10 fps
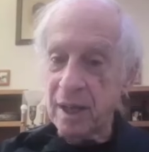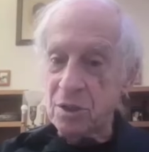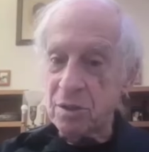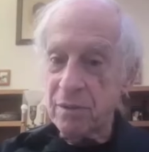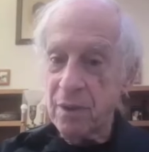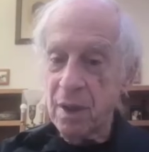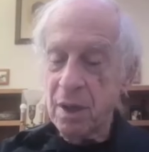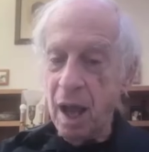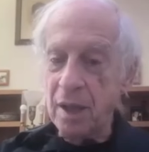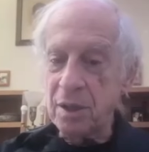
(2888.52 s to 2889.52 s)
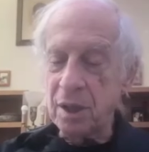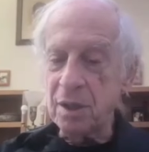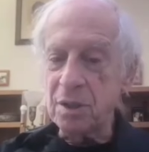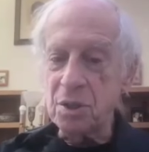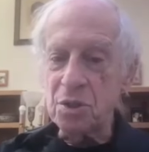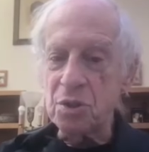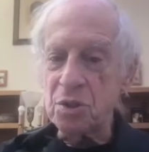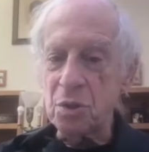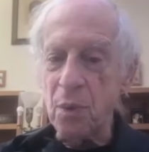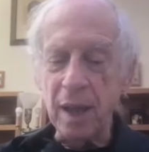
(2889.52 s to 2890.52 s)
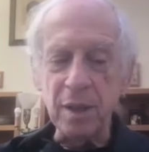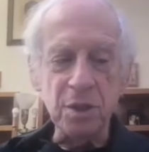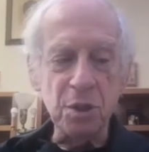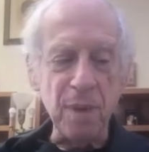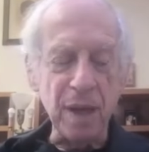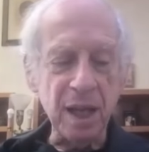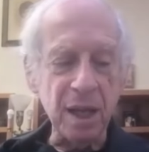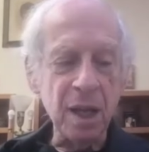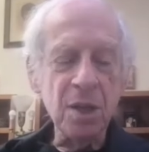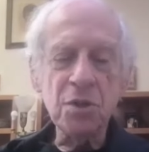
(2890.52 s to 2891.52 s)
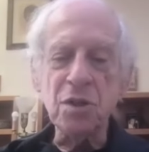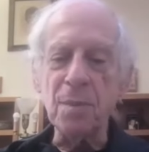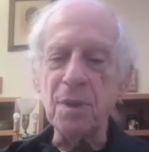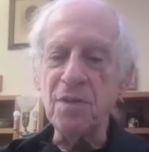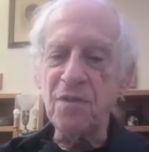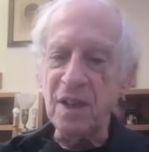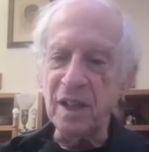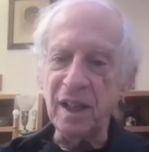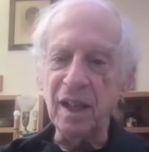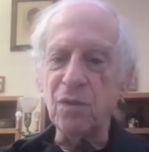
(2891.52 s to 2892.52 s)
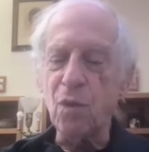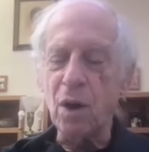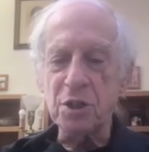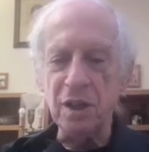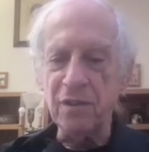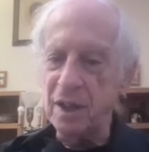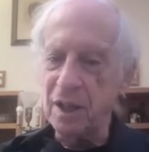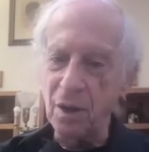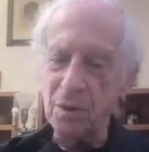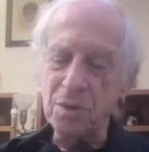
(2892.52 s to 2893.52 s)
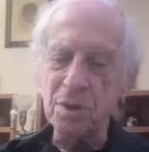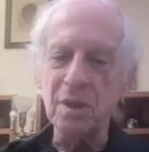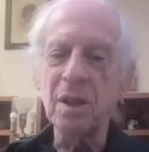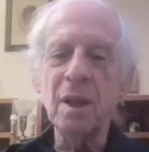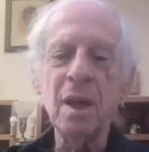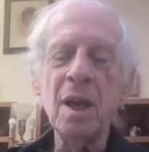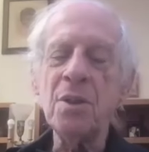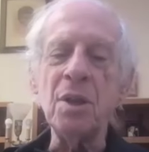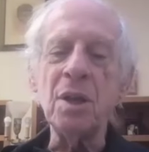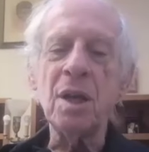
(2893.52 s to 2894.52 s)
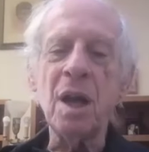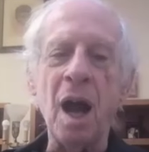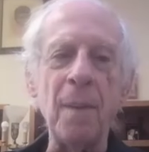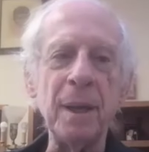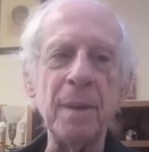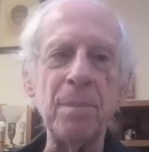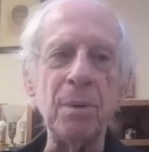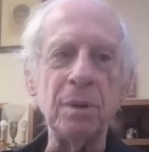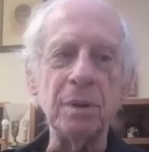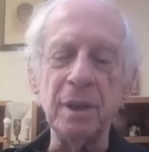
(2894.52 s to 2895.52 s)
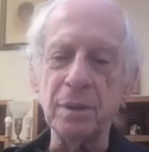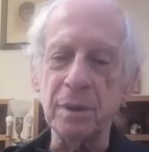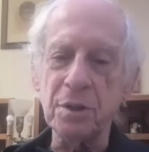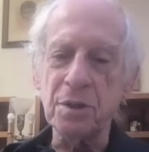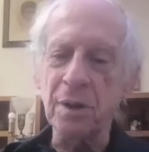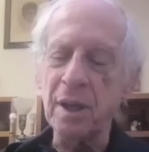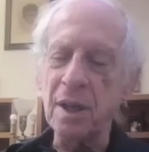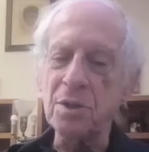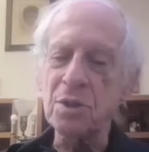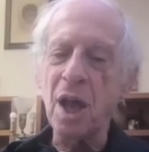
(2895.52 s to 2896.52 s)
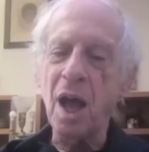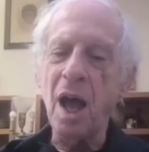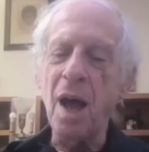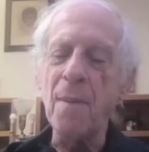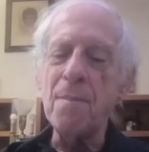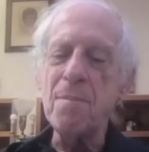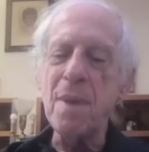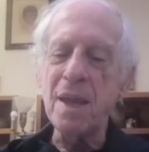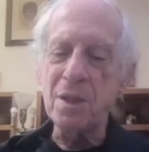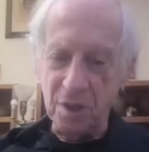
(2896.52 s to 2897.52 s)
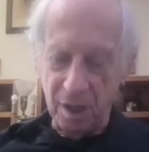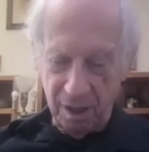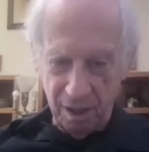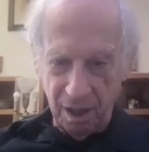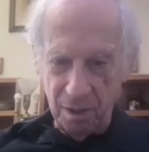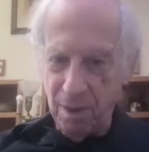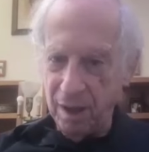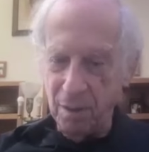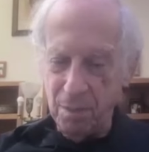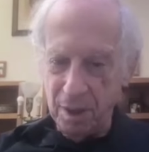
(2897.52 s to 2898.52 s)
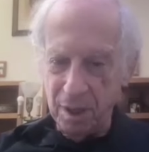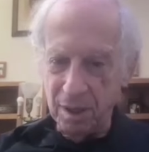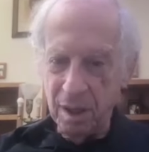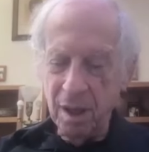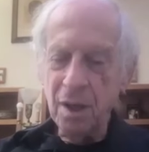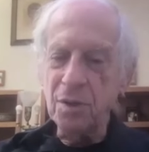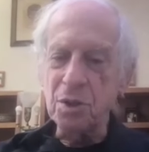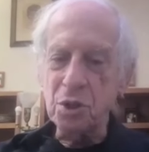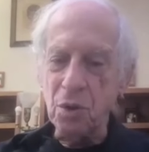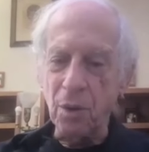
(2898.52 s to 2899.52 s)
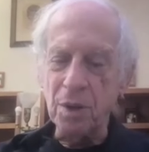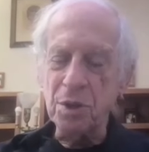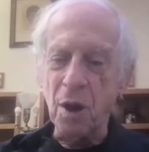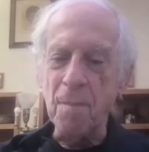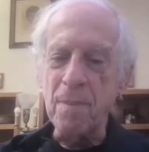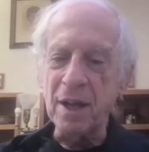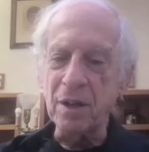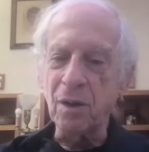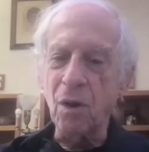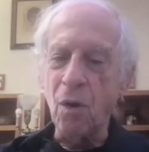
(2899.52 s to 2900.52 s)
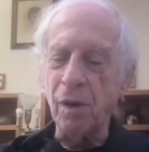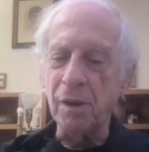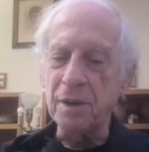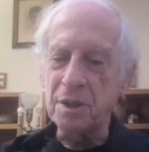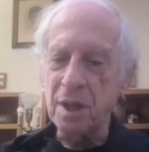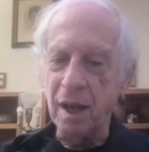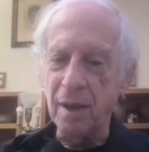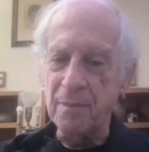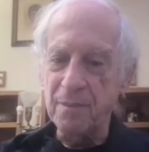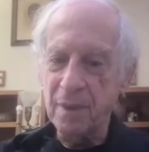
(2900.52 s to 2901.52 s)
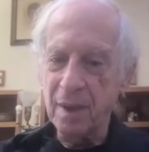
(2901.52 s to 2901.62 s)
it. I think this is the way. This might get some of the feeling of watching videos, and the comic book literature is amazing, in my opinion. The stories are better all the time.